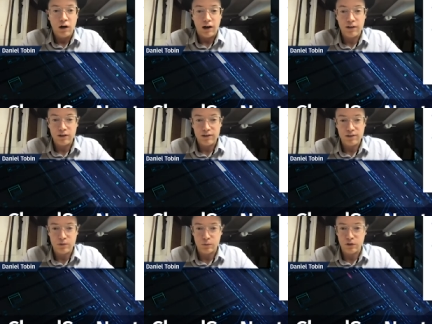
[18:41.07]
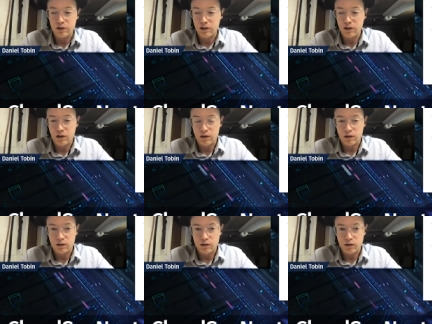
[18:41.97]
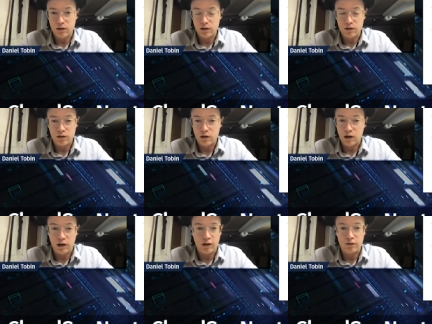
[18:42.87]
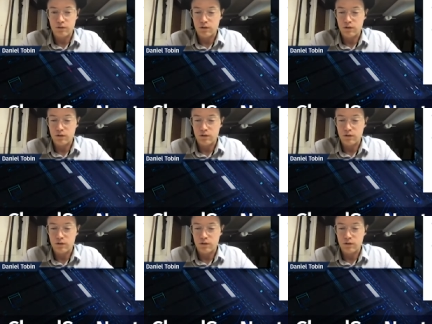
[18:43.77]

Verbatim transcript: I think this is really a,